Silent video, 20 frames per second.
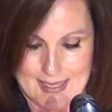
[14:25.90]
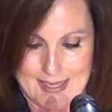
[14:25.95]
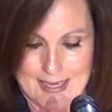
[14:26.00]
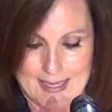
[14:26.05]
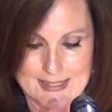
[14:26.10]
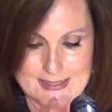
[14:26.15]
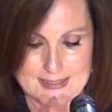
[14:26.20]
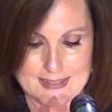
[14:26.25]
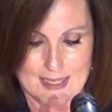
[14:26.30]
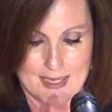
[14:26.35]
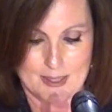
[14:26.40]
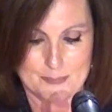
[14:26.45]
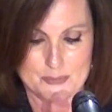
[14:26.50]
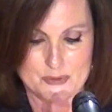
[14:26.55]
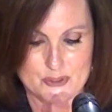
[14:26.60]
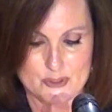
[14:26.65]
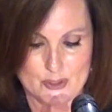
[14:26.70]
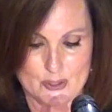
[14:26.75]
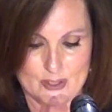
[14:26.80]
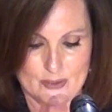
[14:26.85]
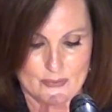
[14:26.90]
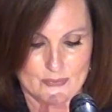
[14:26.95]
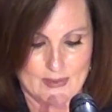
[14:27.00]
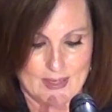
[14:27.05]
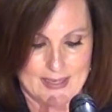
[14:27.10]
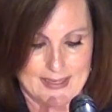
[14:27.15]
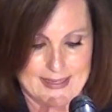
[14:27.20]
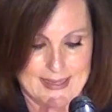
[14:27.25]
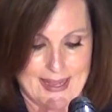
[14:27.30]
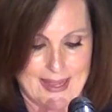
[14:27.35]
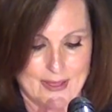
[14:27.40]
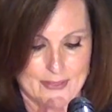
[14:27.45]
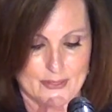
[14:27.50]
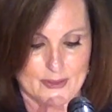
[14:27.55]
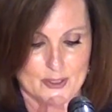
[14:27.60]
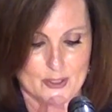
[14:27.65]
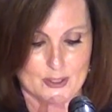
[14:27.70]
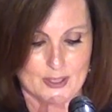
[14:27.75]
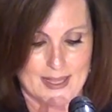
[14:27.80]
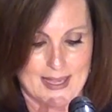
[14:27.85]
A top certified
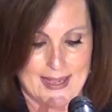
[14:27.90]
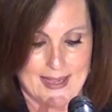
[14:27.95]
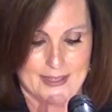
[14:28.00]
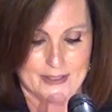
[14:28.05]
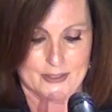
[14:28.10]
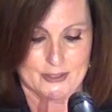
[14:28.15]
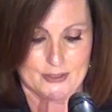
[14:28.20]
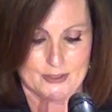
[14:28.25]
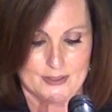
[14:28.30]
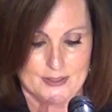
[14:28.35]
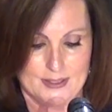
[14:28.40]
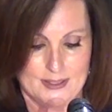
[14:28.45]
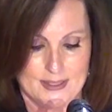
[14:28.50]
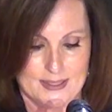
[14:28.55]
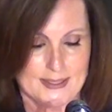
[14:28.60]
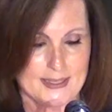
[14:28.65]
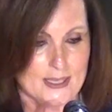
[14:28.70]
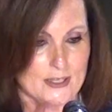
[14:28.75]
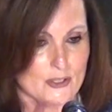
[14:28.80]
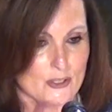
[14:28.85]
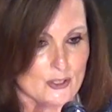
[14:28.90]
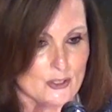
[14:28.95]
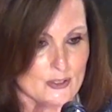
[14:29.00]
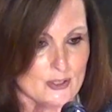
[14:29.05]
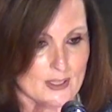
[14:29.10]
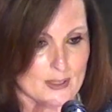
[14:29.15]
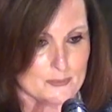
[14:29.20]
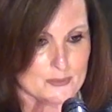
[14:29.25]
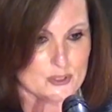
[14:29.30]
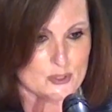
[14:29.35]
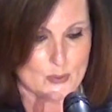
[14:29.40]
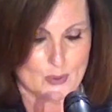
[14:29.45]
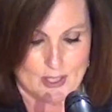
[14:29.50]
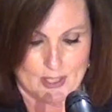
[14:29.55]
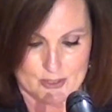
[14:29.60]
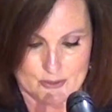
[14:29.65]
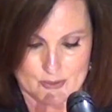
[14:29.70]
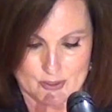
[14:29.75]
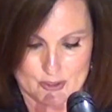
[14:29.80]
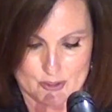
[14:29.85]
ethical hacker can earn up to
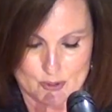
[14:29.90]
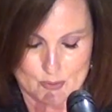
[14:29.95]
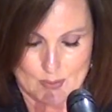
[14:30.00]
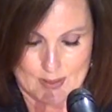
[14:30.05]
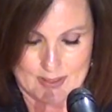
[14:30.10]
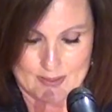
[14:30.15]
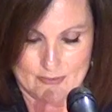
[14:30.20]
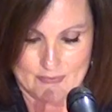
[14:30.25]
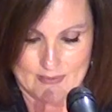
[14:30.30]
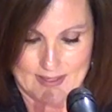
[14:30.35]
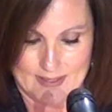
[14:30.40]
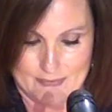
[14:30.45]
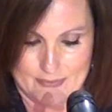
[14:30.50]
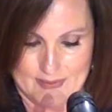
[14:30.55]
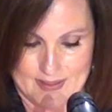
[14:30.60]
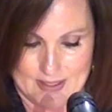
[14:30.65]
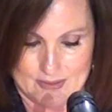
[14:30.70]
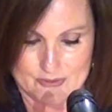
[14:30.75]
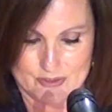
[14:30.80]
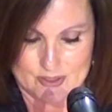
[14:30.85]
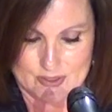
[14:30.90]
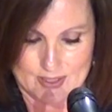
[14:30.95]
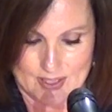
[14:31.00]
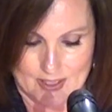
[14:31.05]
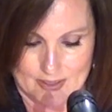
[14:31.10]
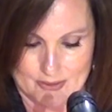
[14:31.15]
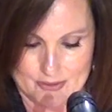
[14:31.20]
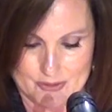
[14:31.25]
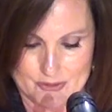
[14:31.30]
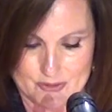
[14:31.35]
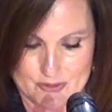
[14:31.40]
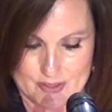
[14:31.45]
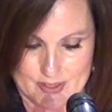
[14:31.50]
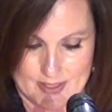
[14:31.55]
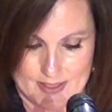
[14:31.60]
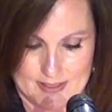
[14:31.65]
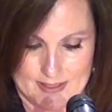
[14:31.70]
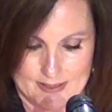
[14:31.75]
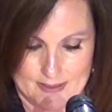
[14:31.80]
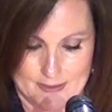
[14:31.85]

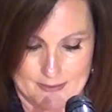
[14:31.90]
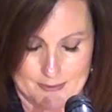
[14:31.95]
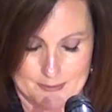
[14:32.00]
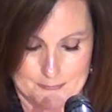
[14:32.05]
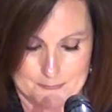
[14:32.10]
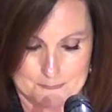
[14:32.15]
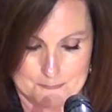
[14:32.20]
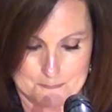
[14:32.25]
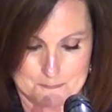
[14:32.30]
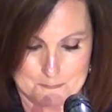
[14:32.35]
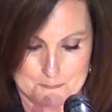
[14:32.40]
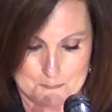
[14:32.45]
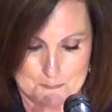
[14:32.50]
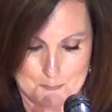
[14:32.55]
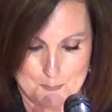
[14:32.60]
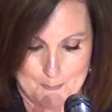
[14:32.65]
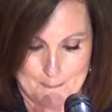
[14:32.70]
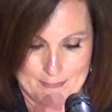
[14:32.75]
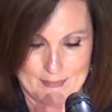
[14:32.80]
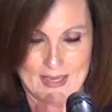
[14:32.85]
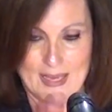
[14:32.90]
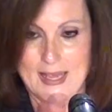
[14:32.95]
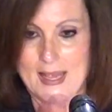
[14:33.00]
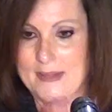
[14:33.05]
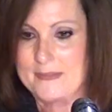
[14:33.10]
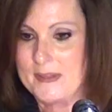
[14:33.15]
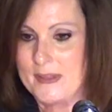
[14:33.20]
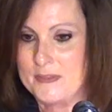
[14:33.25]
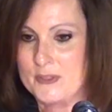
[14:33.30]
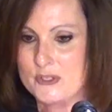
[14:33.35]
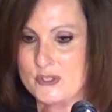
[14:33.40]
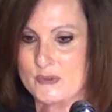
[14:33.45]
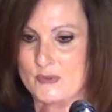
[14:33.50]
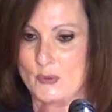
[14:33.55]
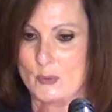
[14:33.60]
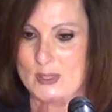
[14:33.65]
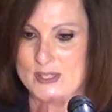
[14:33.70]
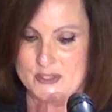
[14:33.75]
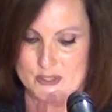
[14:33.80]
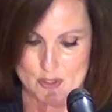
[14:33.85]
$125,000 a year. And then there's
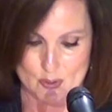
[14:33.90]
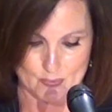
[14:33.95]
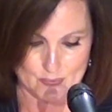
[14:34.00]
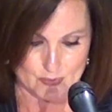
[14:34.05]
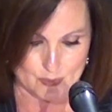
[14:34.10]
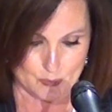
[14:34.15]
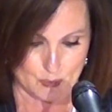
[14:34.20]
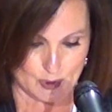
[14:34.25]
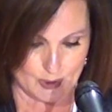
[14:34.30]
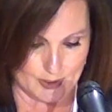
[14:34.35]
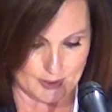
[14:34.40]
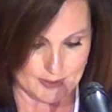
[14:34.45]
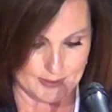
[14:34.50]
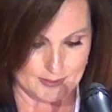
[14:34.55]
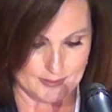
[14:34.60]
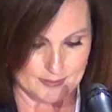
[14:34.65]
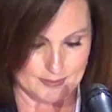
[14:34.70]
voiceover work.